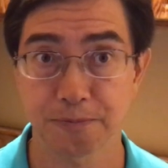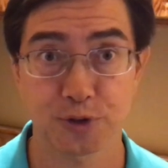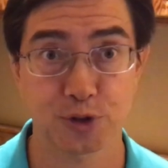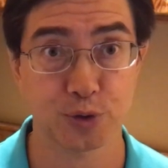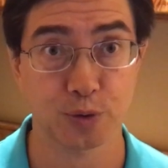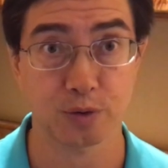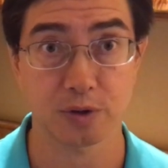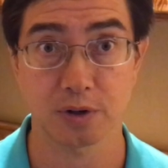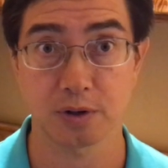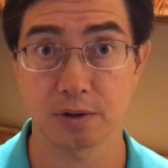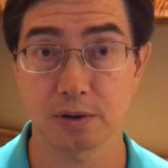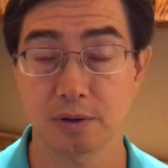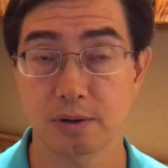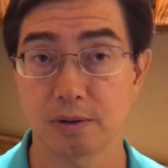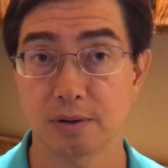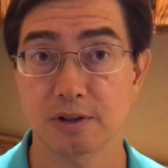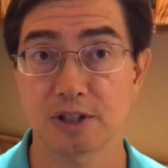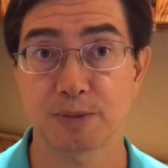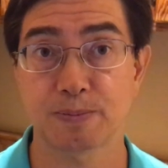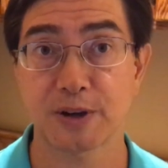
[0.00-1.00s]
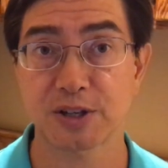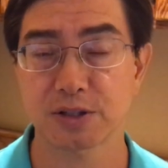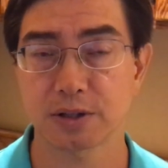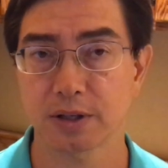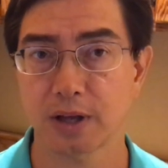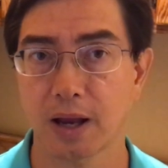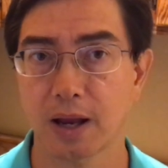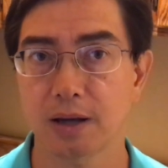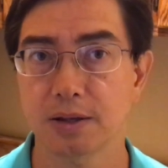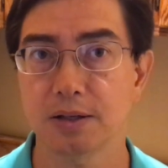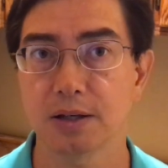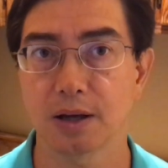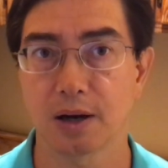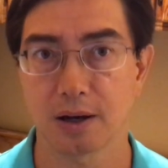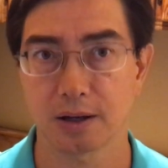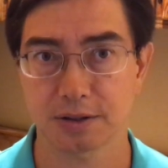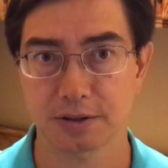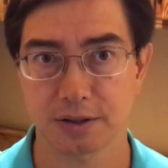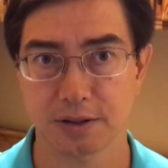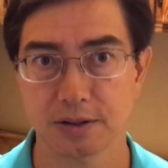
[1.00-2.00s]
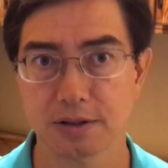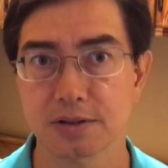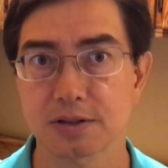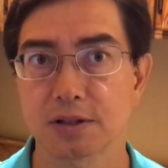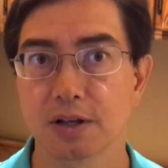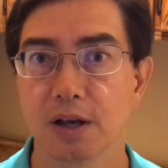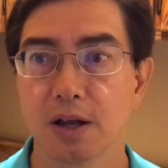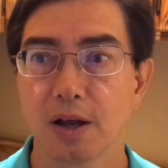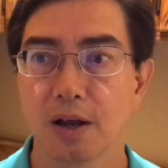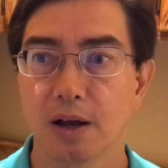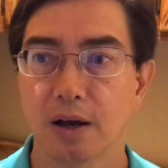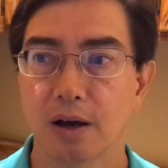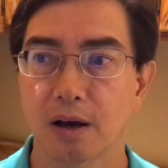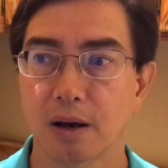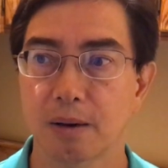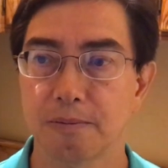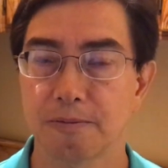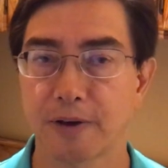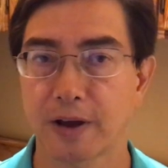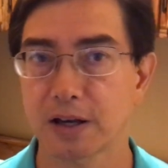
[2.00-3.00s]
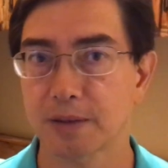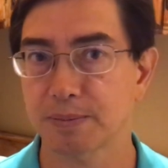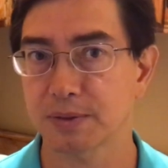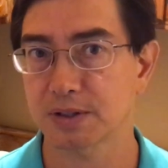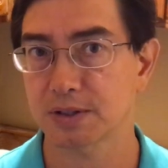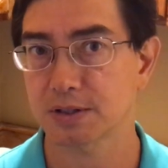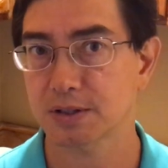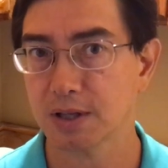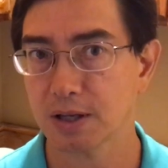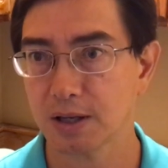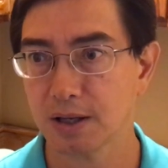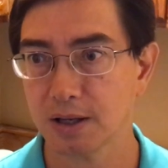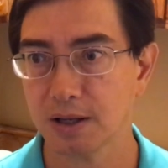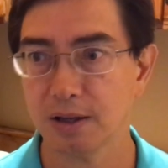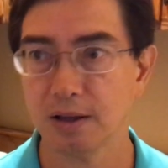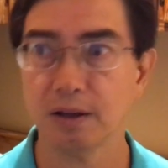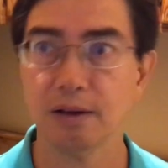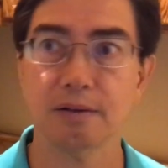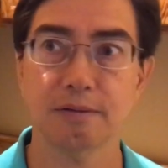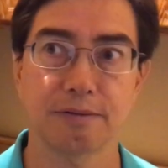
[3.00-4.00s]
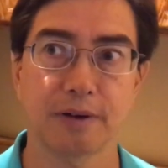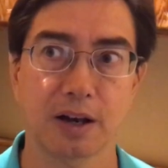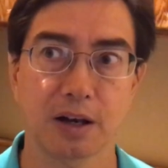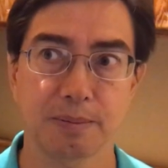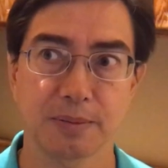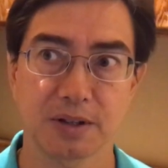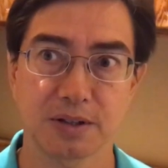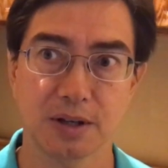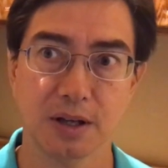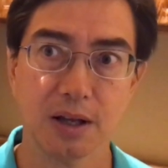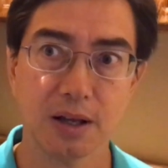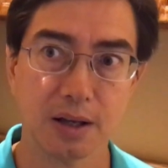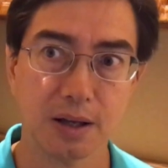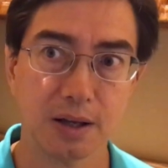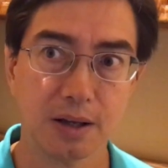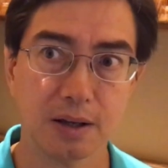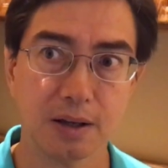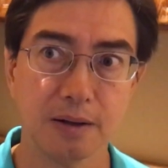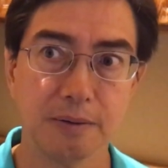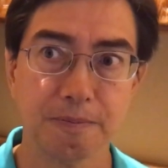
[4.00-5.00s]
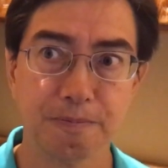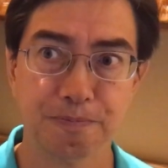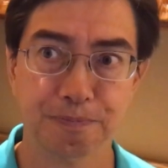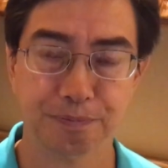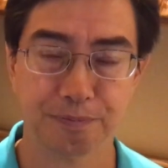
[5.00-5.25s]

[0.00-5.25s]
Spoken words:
certain, especially antioxidants, vitamin C, vitamin E,